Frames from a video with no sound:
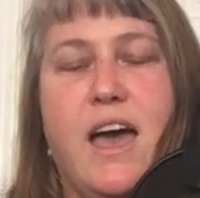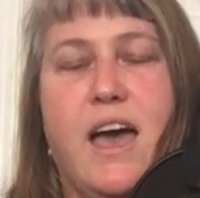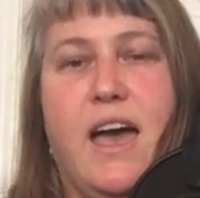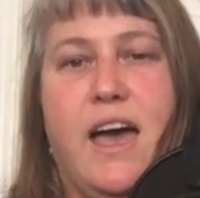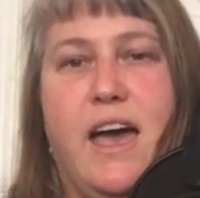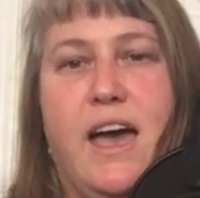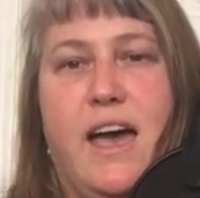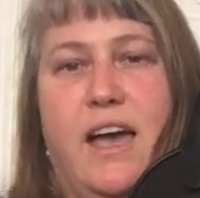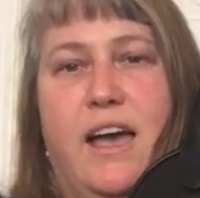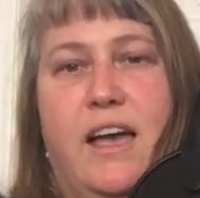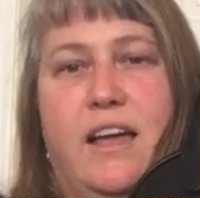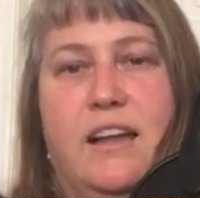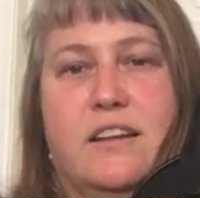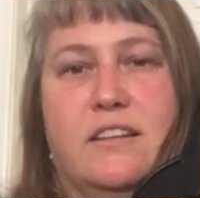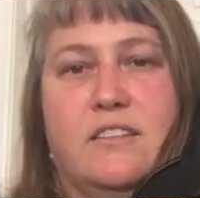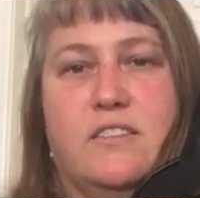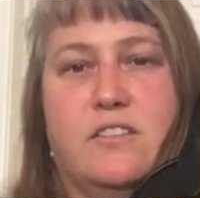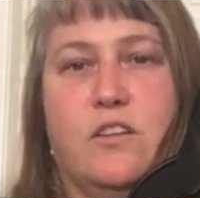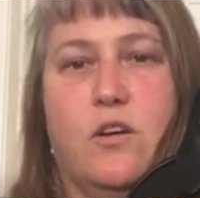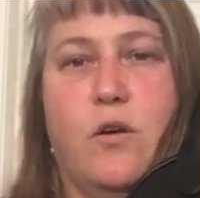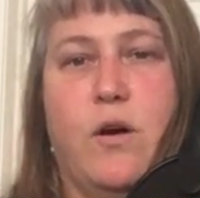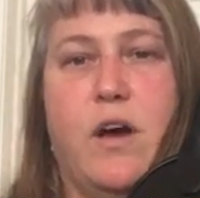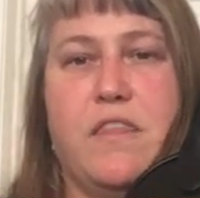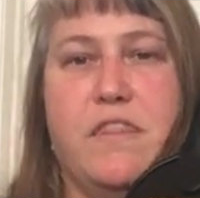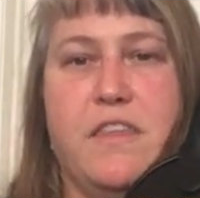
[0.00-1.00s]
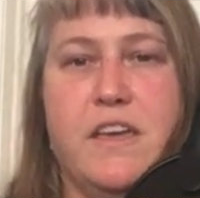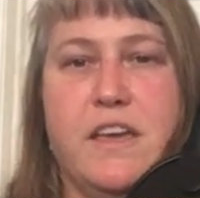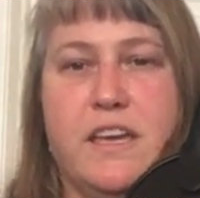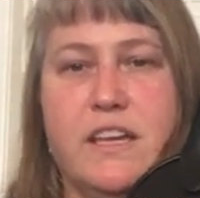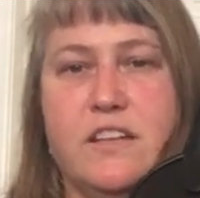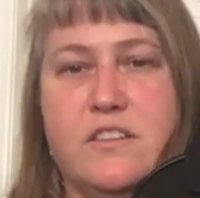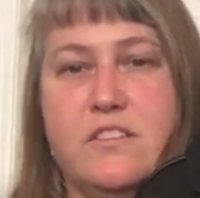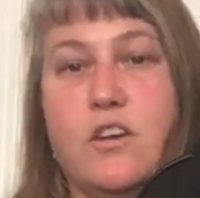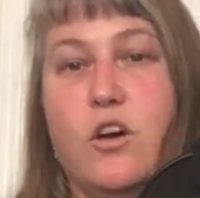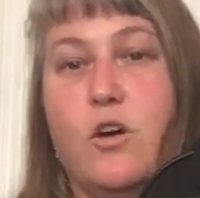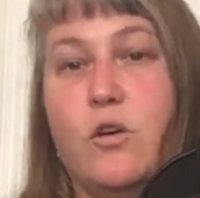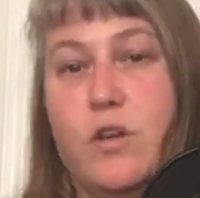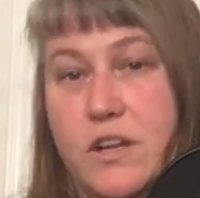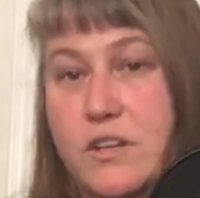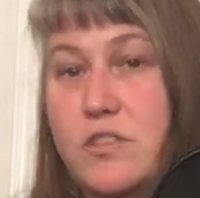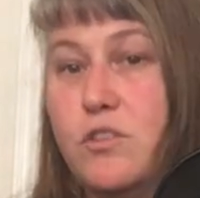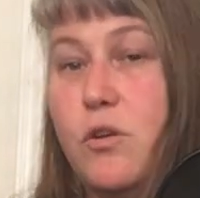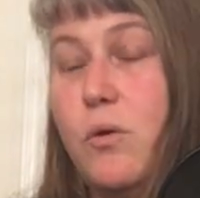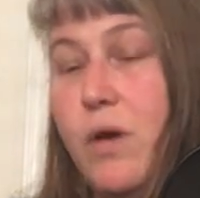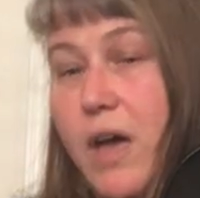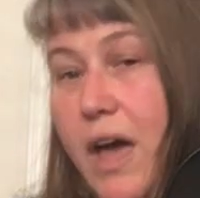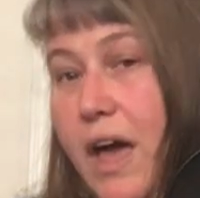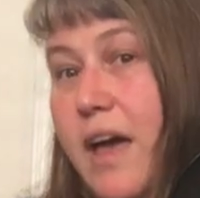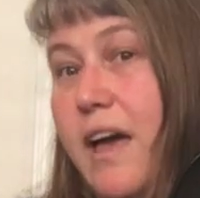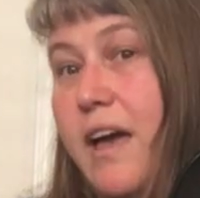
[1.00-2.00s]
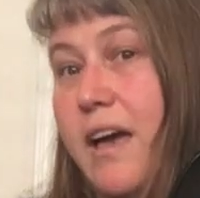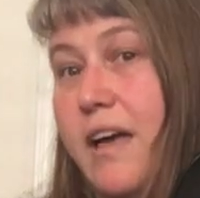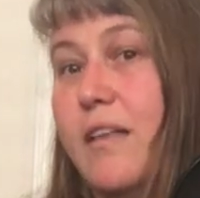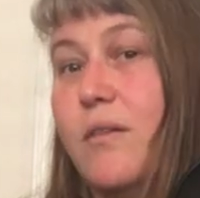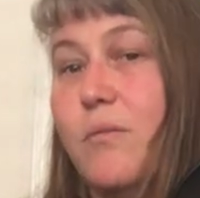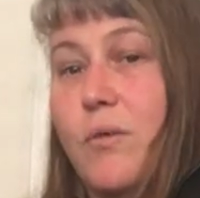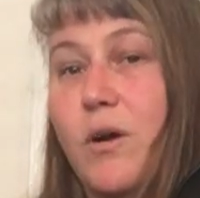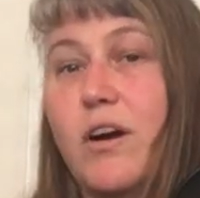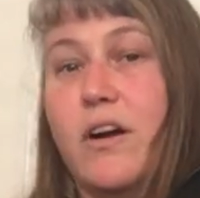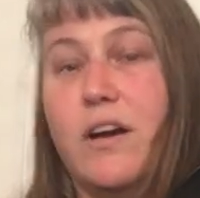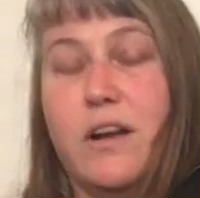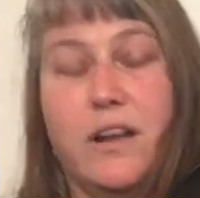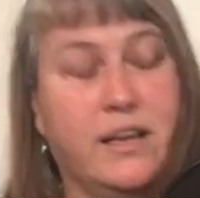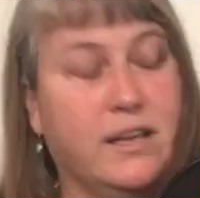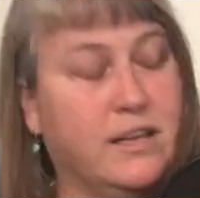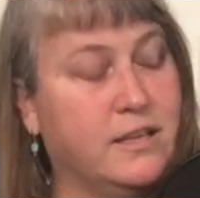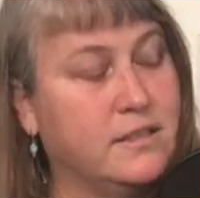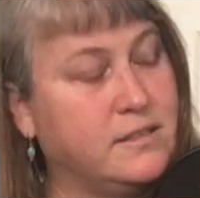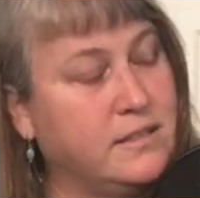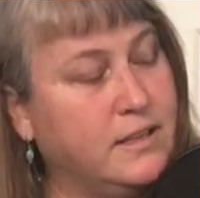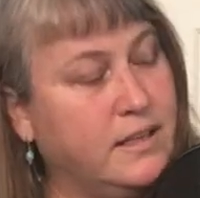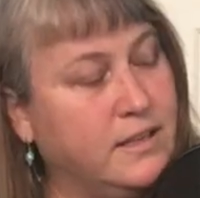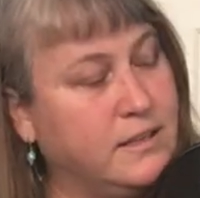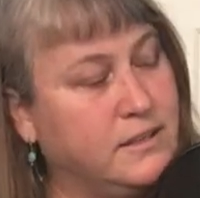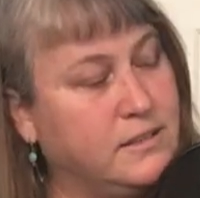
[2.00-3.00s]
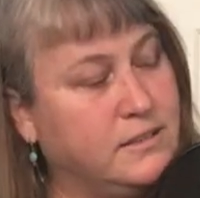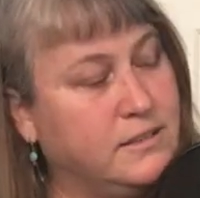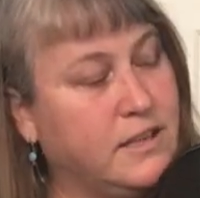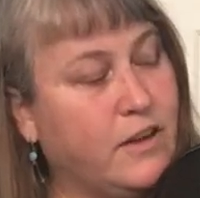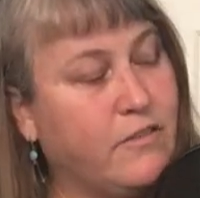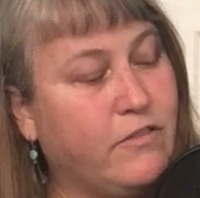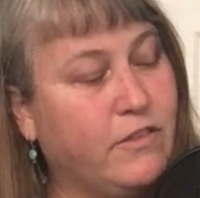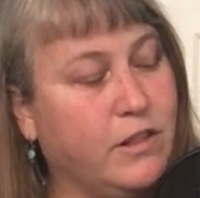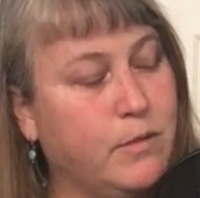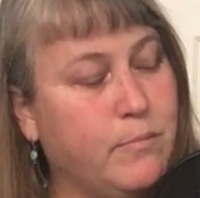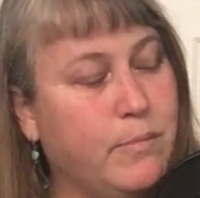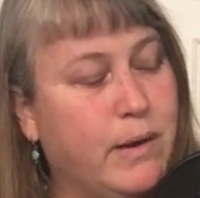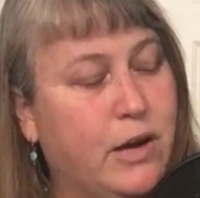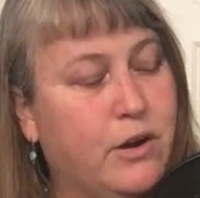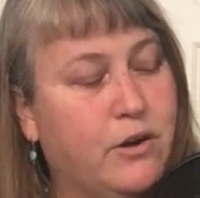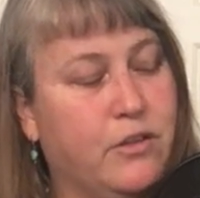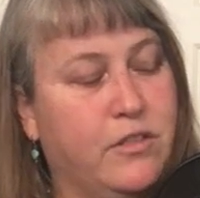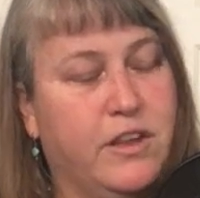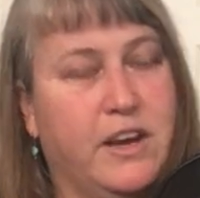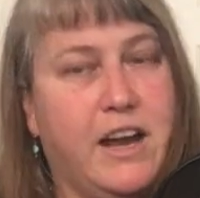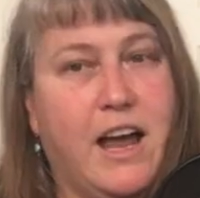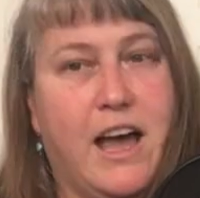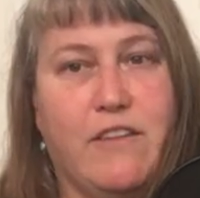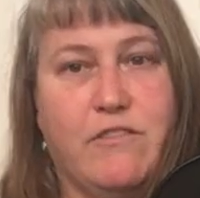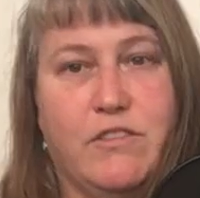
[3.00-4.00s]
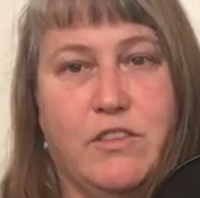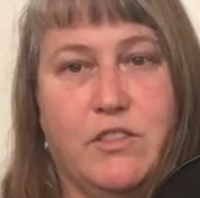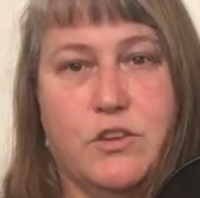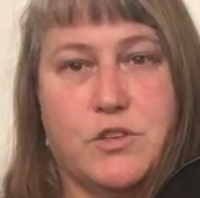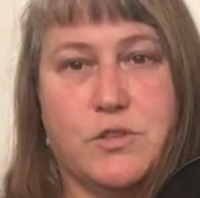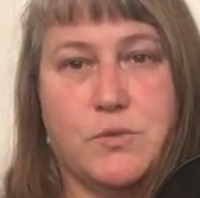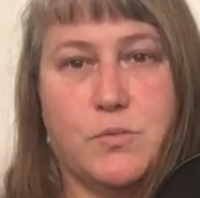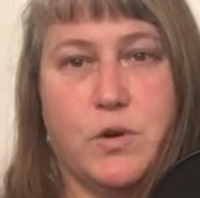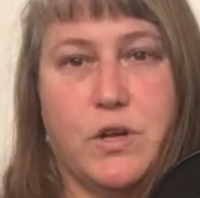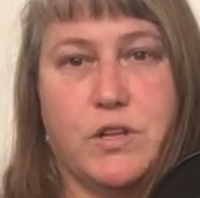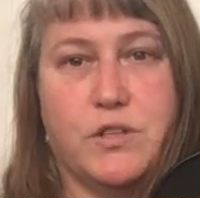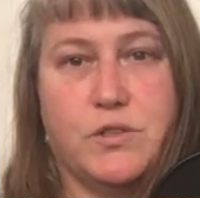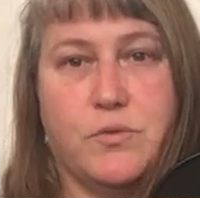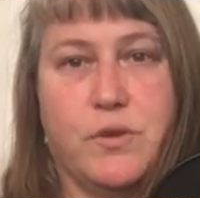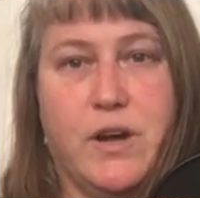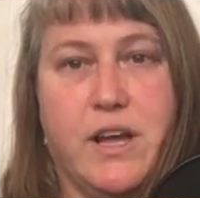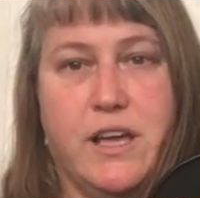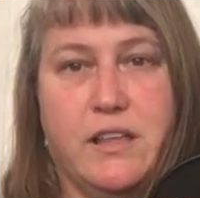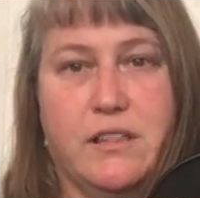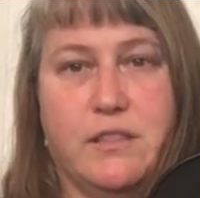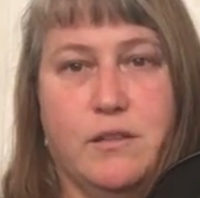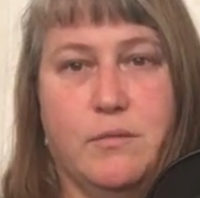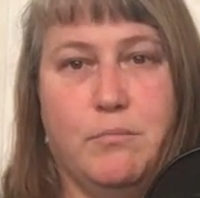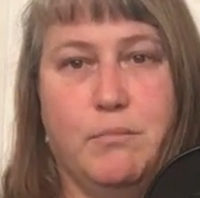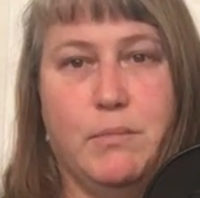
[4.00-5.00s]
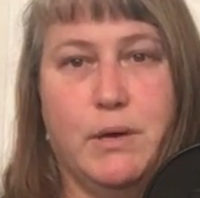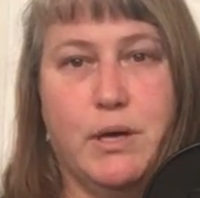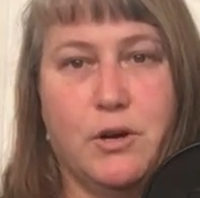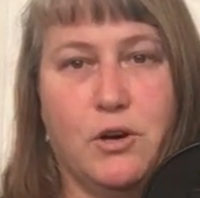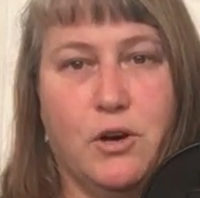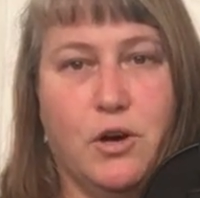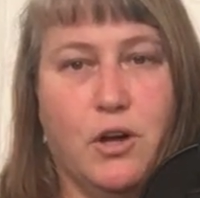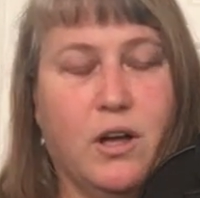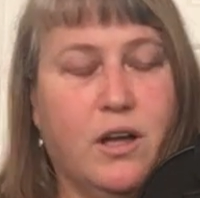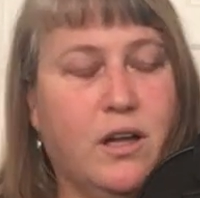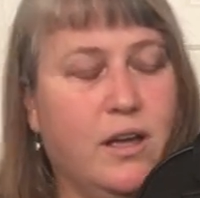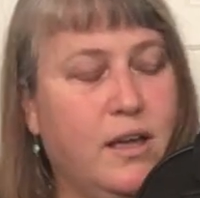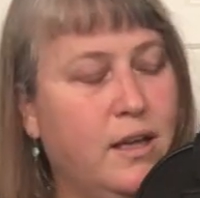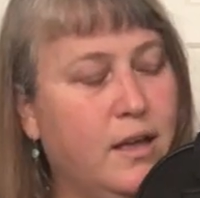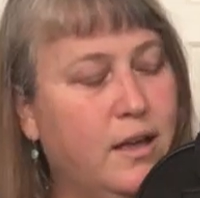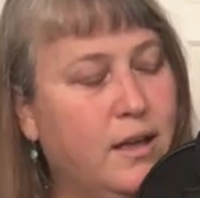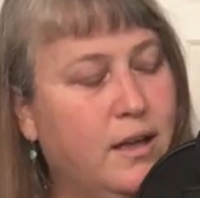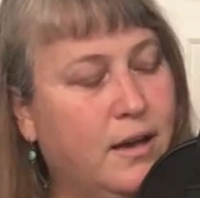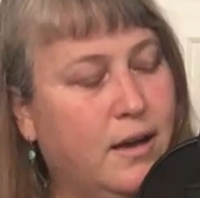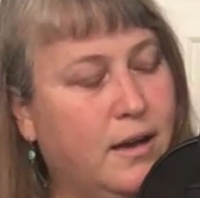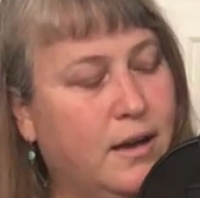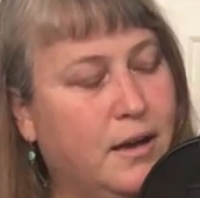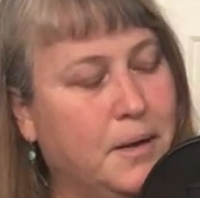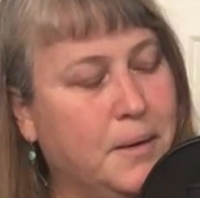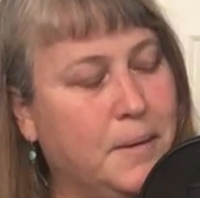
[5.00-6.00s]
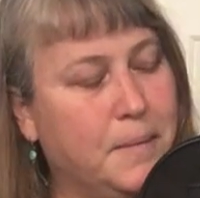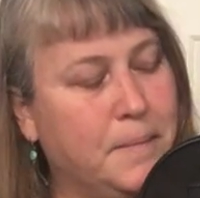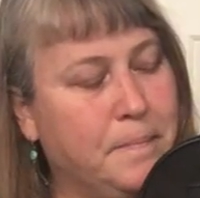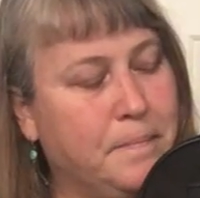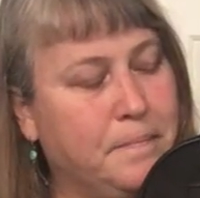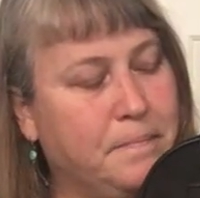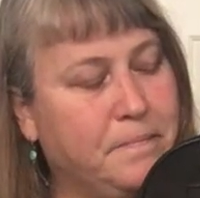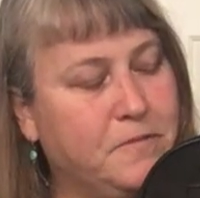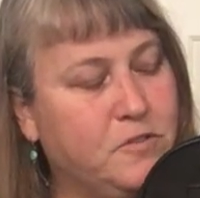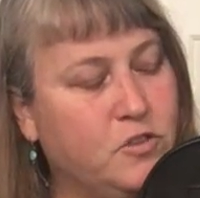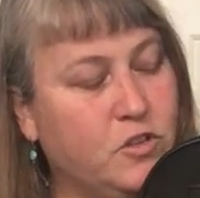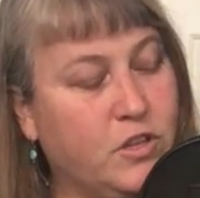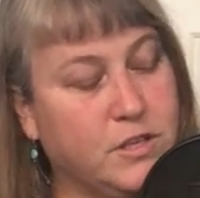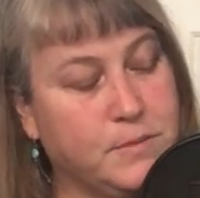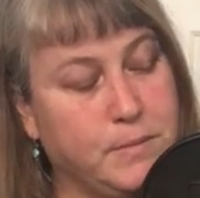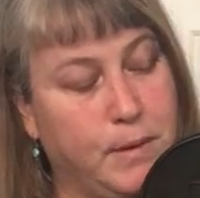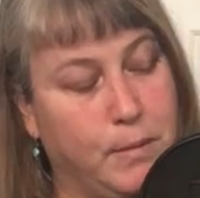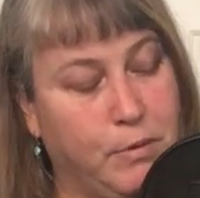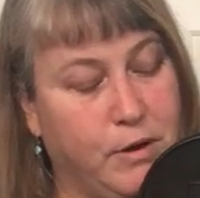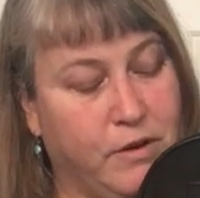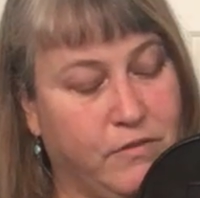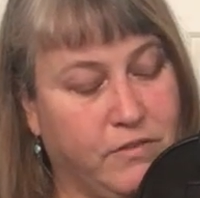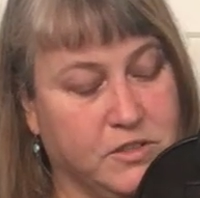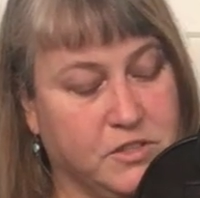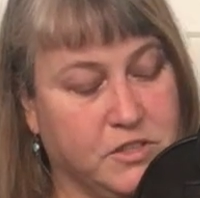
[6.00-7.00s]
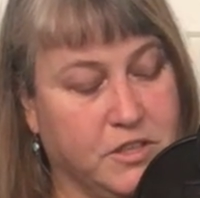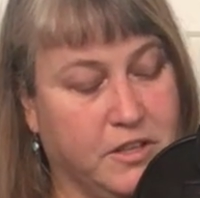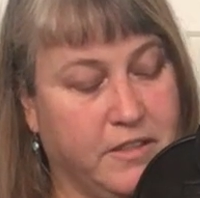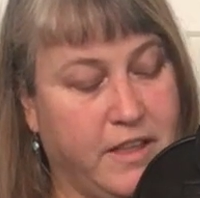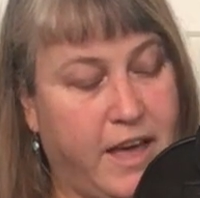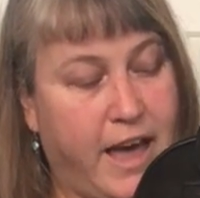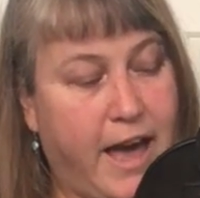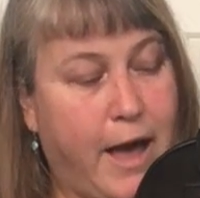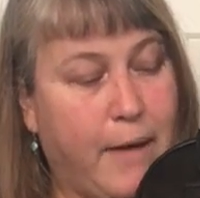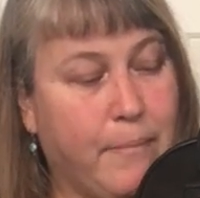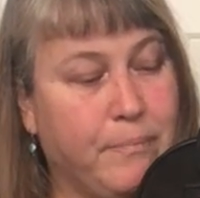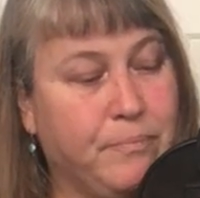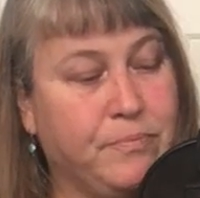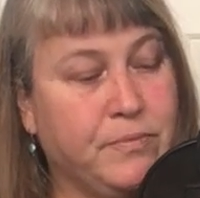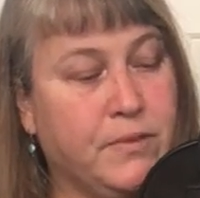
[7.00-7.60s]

And so I think it's, it's okay where it is. It's definitely better than having those ones right in the middle. Um, so that's my preference on that.